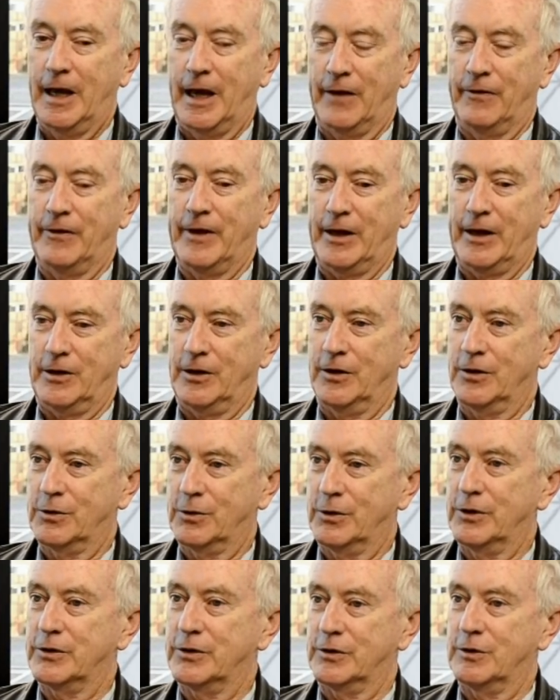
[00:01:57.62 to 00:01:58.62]
And that
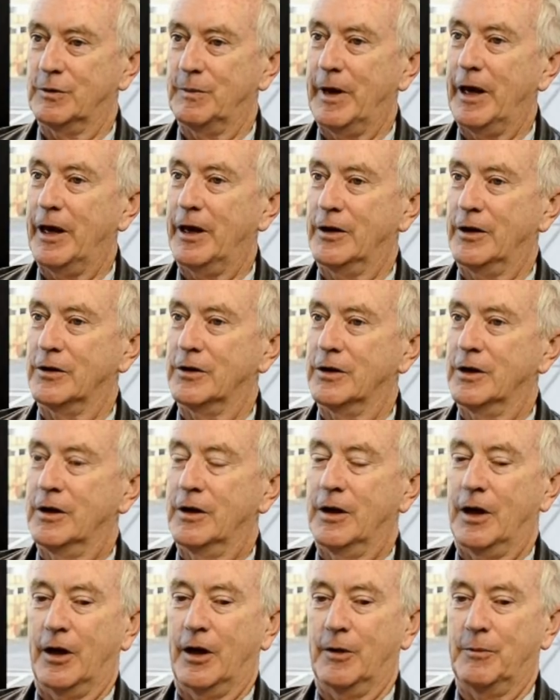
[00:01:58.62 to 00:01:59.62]
increase in demand
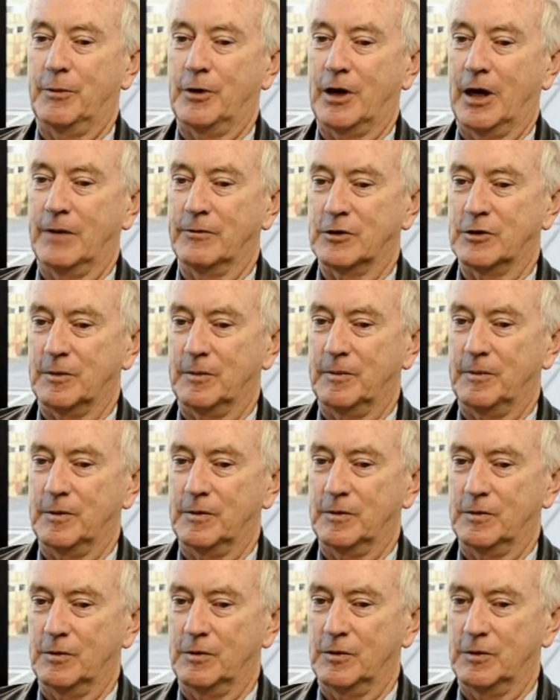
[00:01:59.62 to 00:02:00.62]
becomes
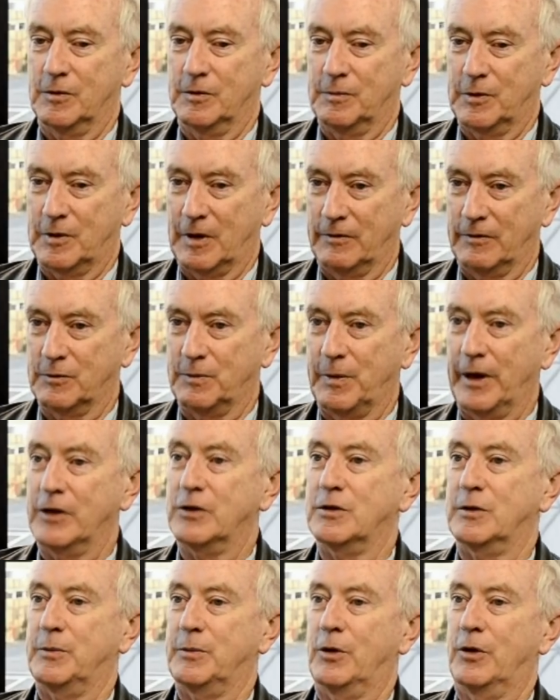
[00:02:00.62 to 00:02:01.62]

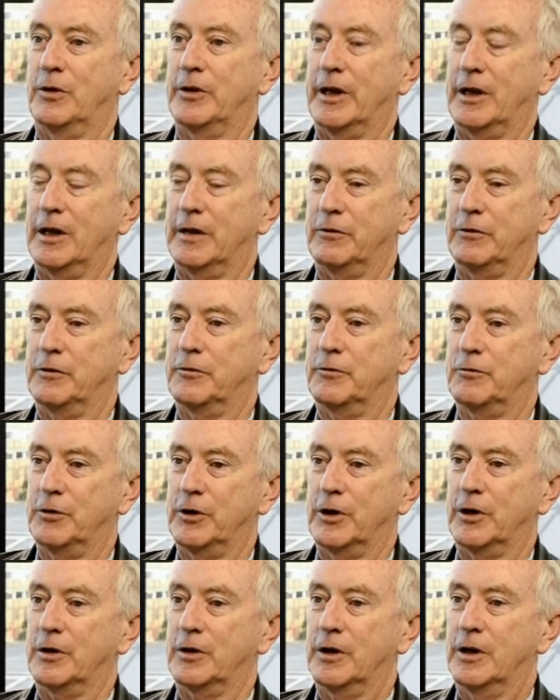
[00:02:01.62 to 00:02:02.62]
based upon that level of
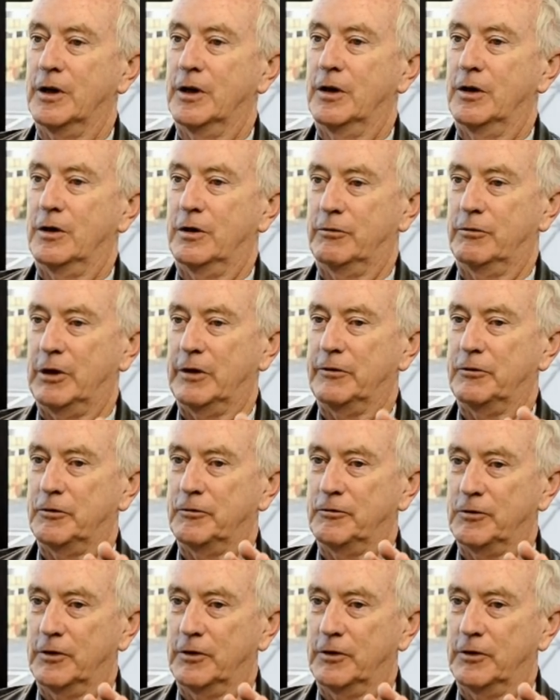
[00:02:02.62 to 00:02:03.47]
credit, the level